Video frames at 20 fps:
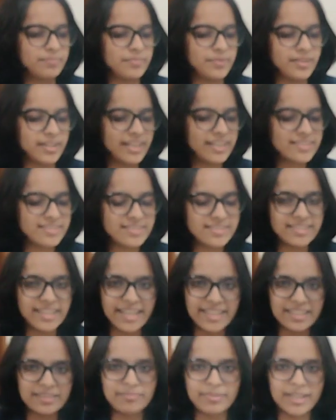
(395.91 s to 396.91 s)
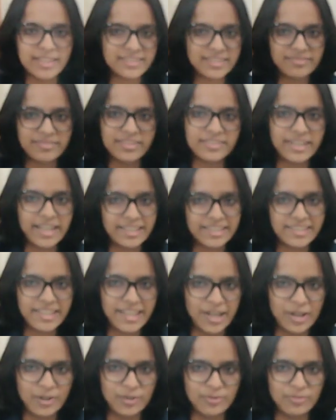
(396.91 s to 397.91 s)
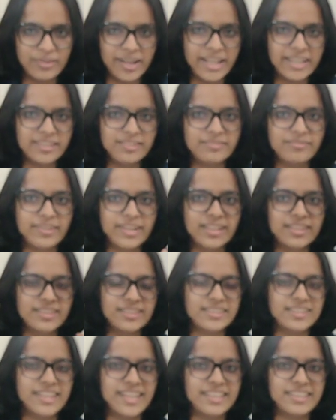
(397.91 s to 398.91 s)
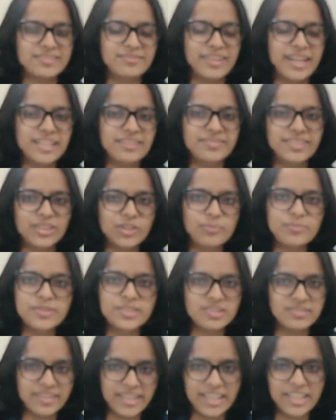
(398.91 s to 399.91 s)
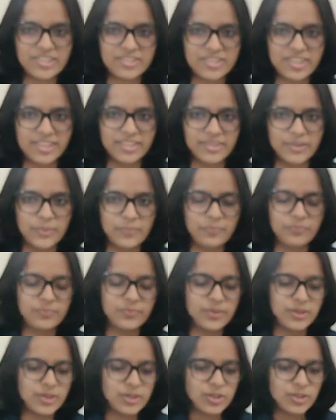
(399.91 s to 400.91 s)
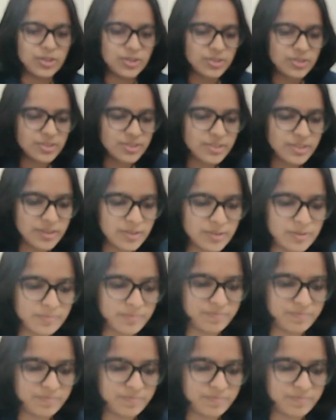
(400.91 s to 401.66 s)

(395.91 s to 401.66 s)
it's taking place even right now while we are observing each other. So